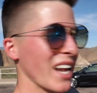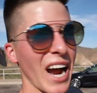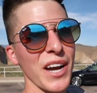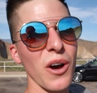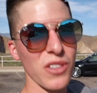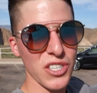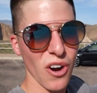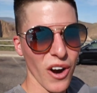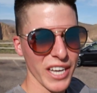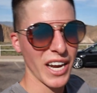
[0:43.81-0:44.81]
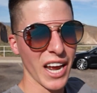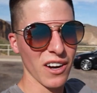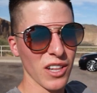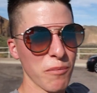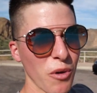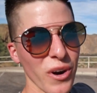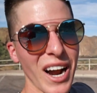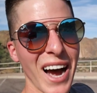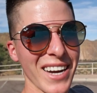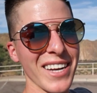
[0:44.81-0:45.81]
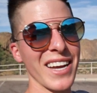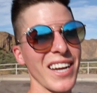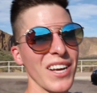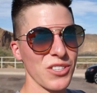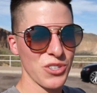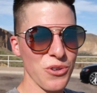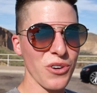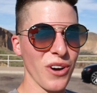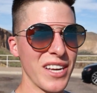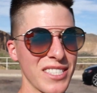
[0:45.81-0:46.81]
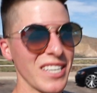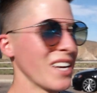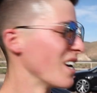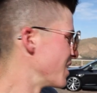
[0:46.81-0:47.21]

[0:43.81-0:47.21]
And I know this car can handle it, but we're not gonna get too crazy.